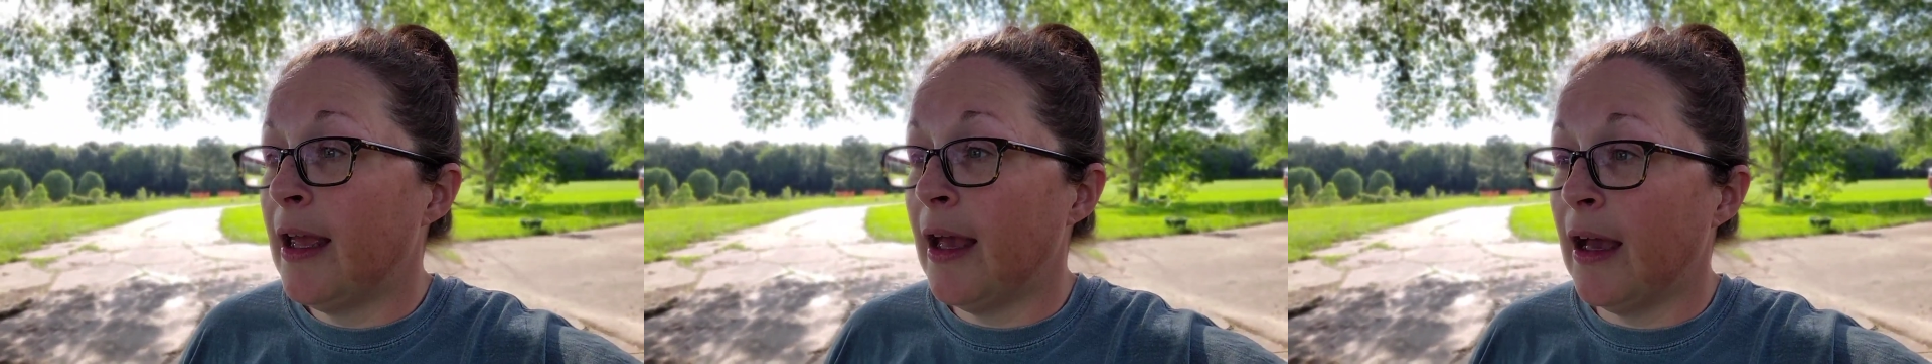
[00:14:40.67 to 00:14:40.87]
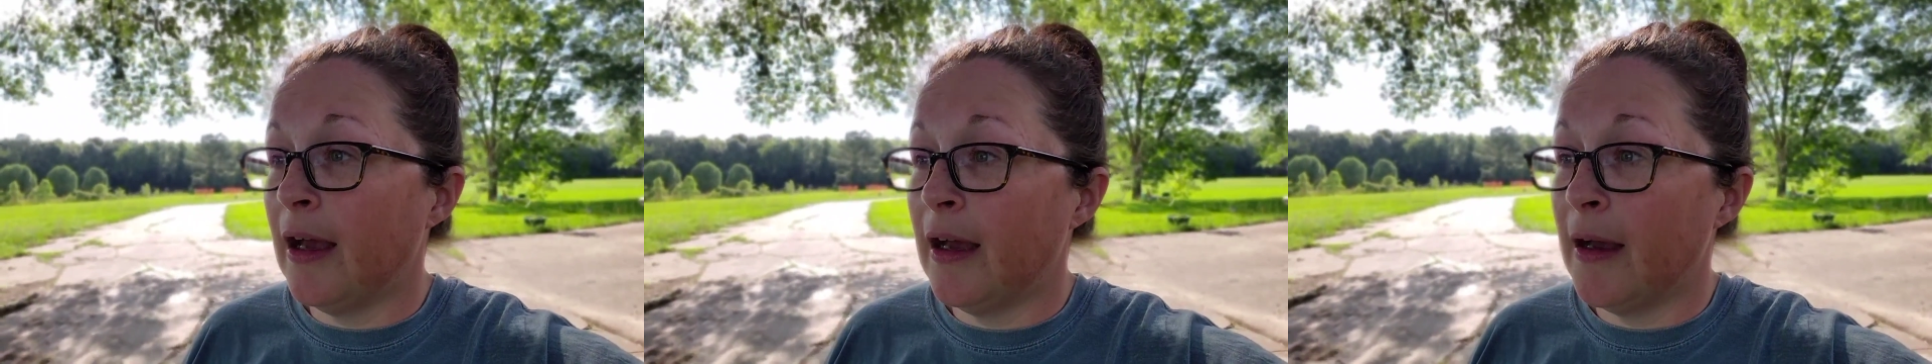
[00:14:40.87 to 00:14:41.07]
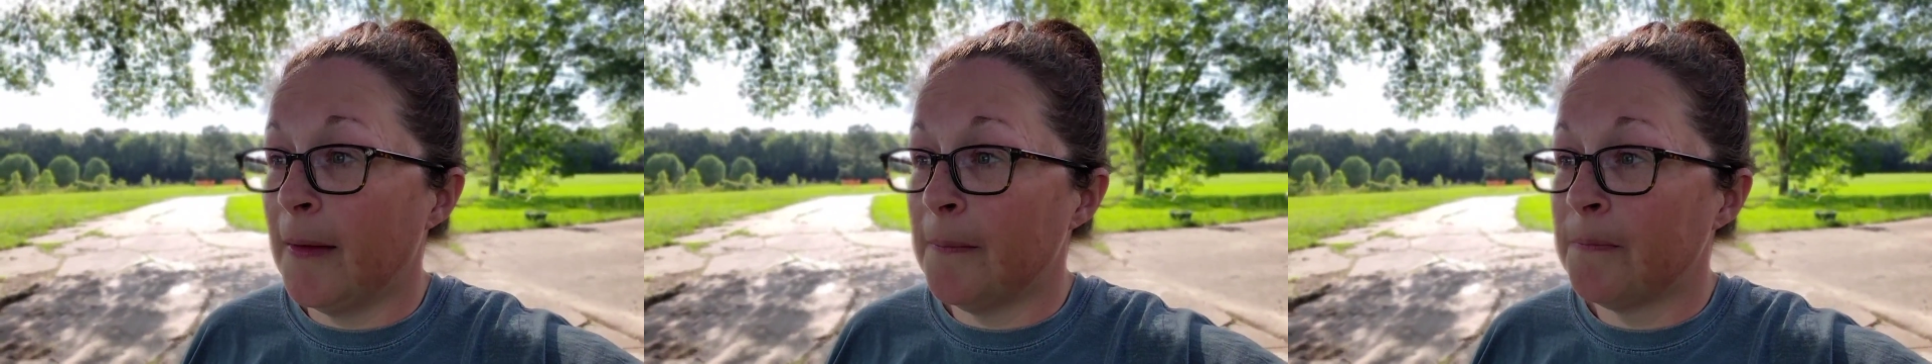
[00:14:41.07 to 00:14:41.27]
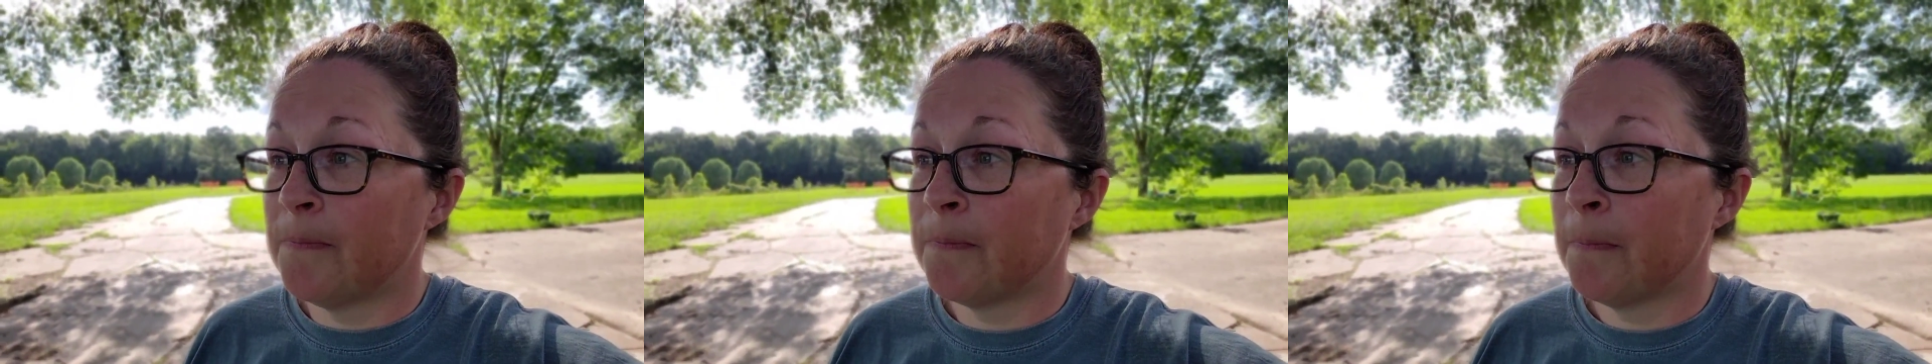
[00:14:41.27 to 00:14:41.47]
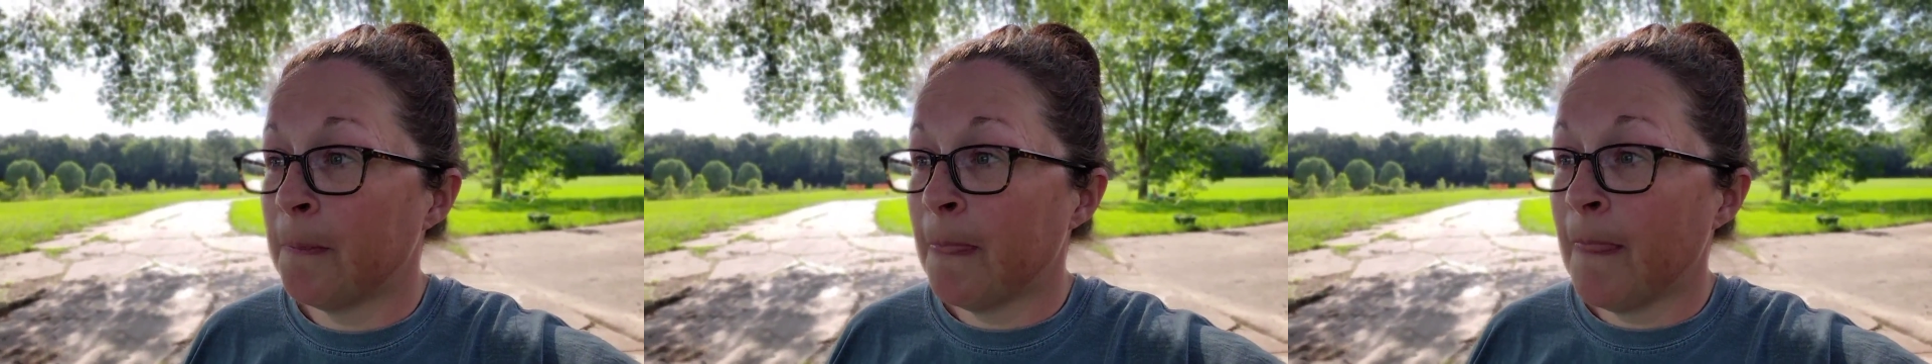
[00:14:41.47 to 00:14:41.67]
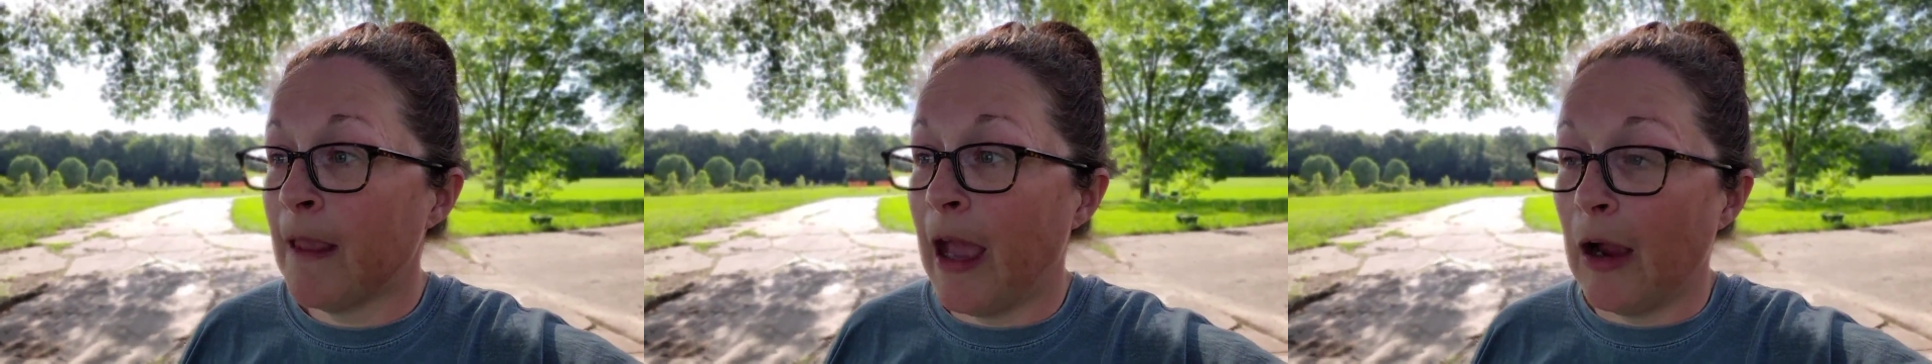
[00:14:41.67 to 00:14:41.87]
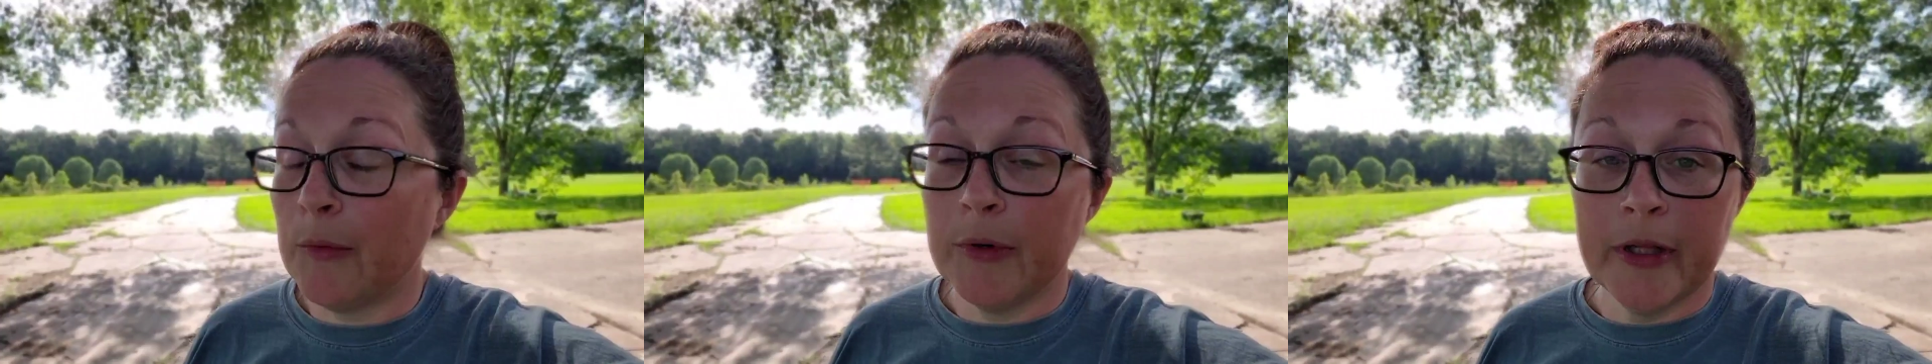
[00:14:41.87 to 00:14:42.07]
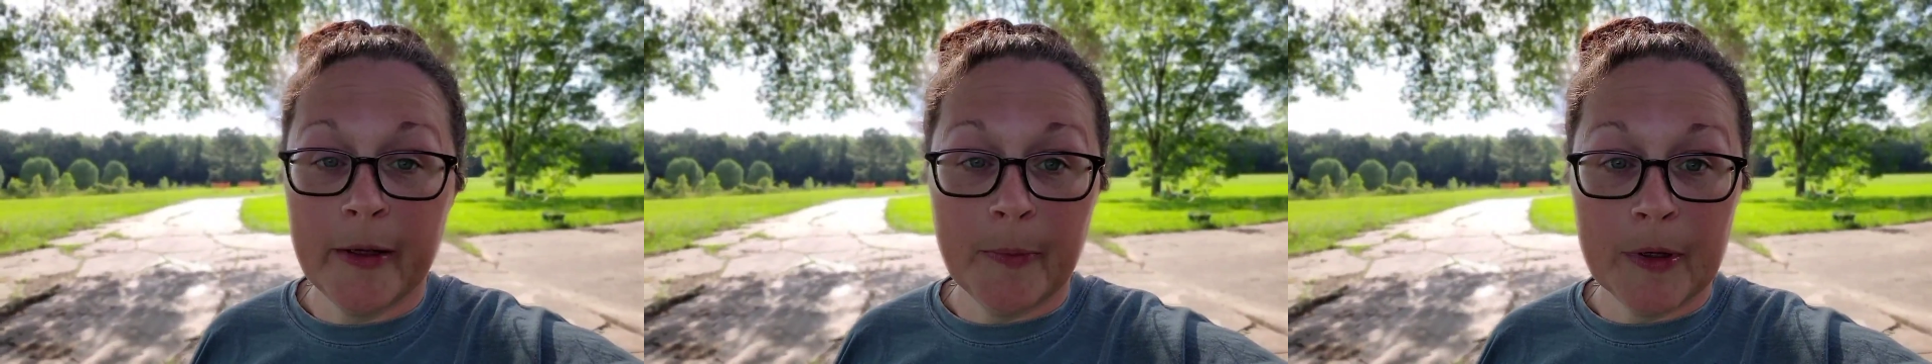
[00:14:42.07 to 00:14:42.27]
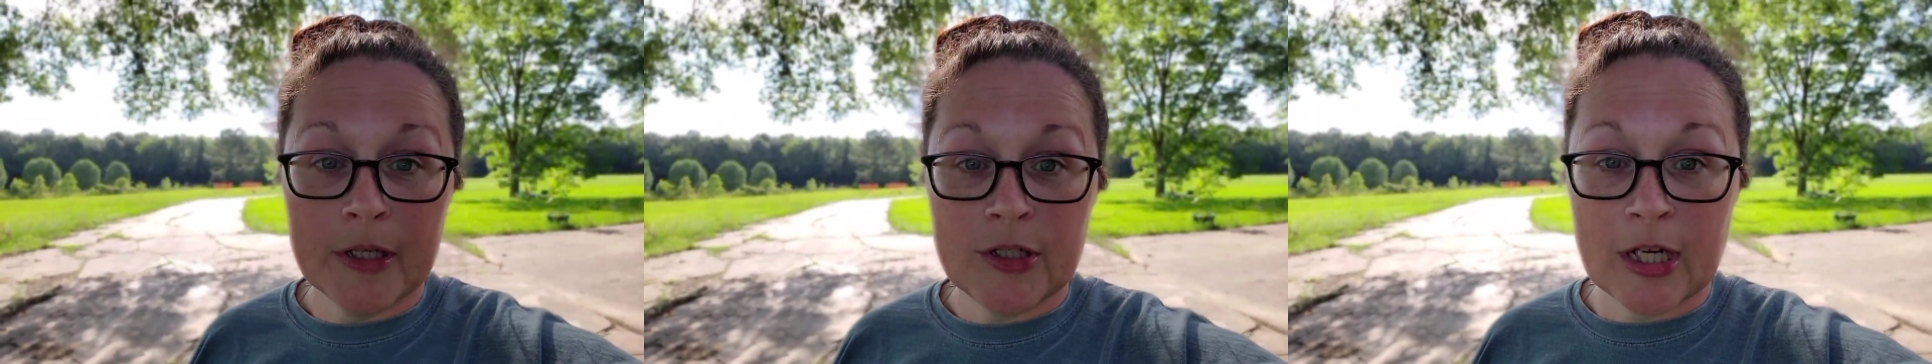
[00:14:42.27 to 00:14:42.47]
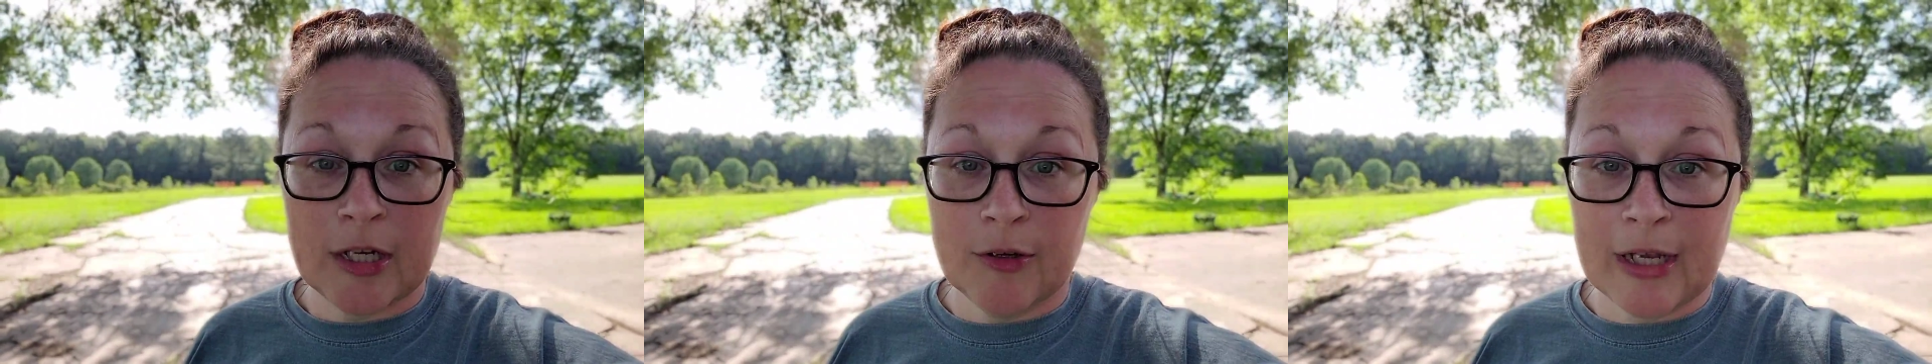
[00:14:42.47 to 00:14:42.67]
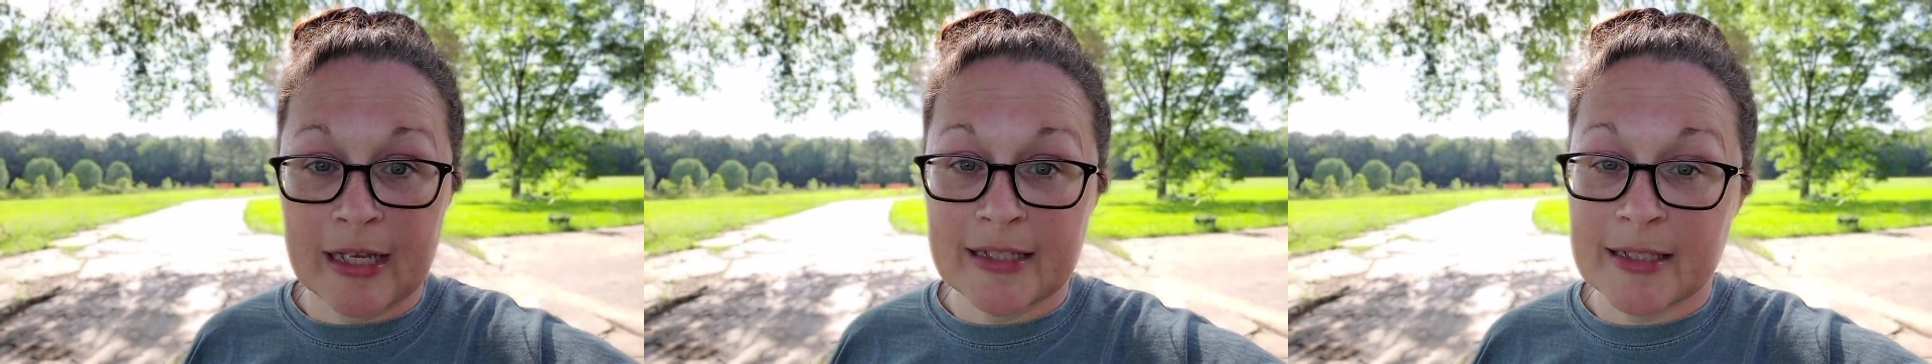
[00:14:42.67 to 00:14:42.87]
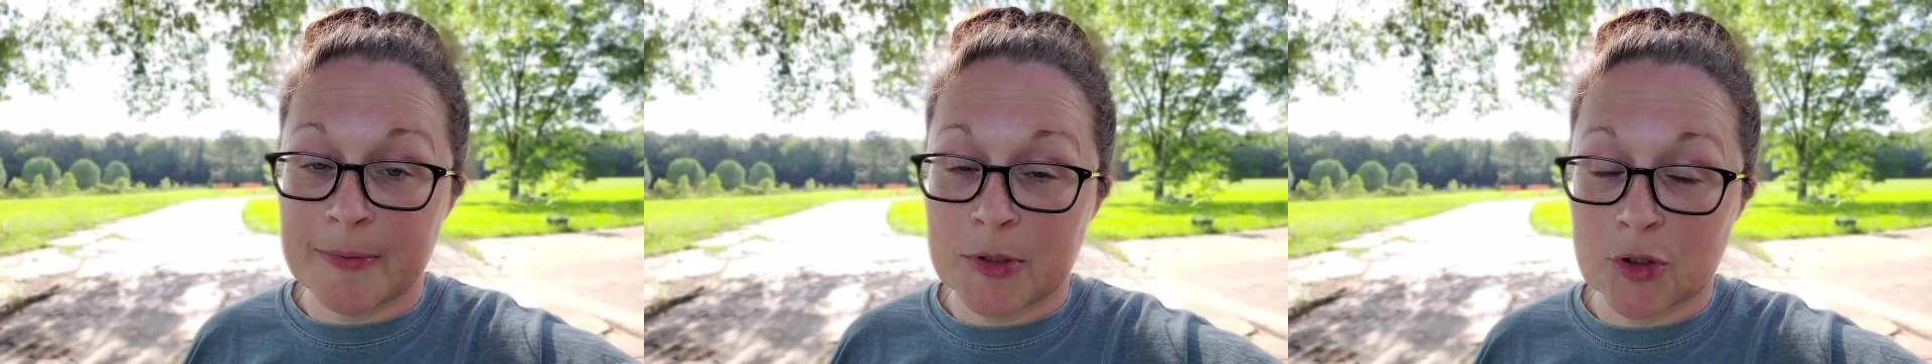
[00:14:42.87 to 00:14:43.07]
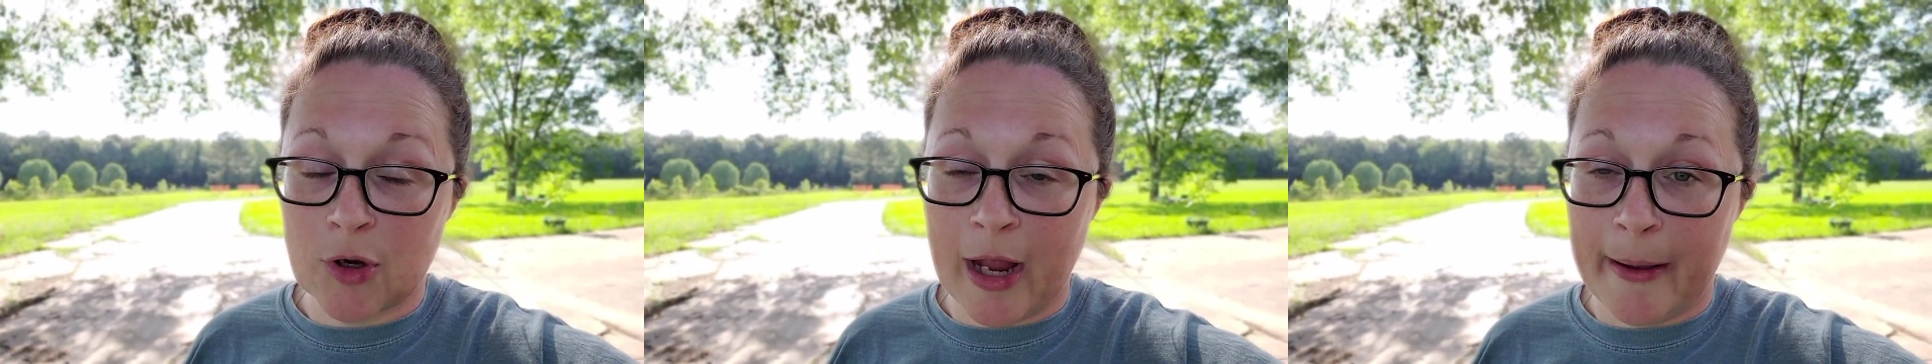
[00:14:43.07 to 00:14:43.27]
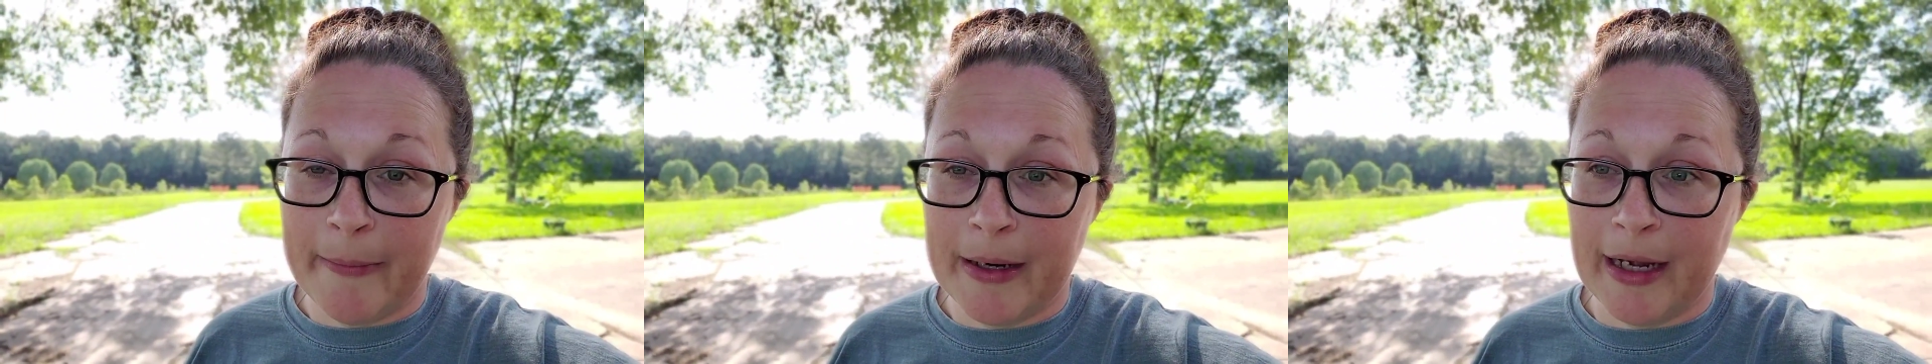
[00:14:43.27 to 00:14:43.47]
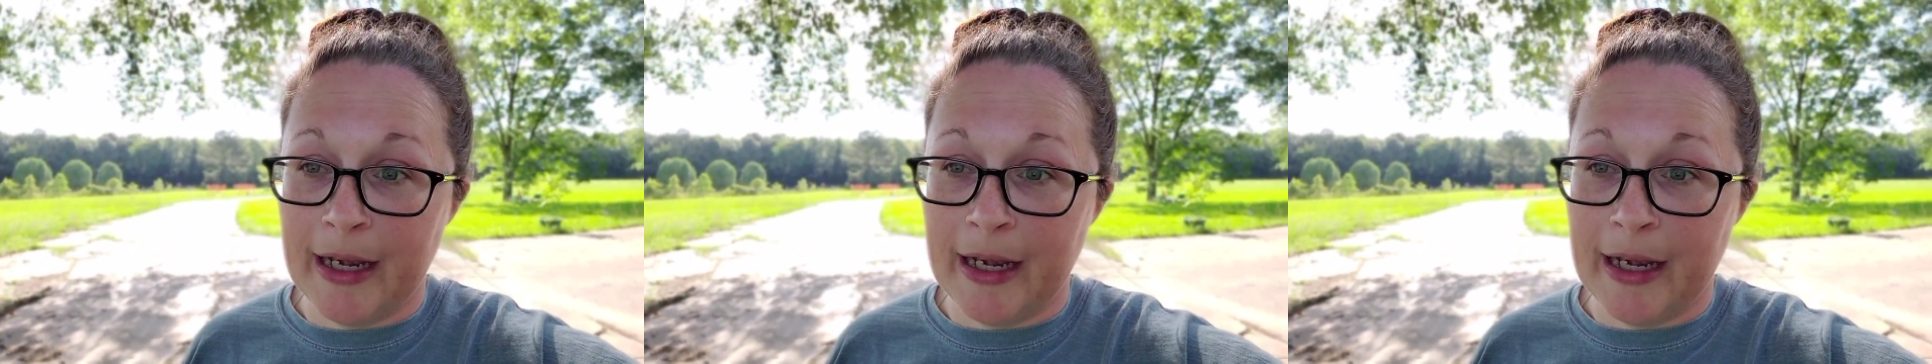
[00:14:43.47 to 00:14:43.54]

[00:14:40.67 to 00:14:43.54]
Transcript: I really appreciate you guys subscribing,